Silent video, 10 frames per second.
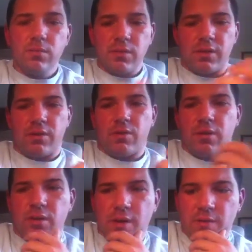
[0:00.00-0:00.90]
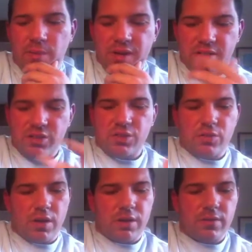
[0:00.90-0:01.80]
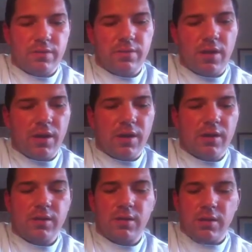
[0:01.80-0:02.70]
Everybody's just trying to find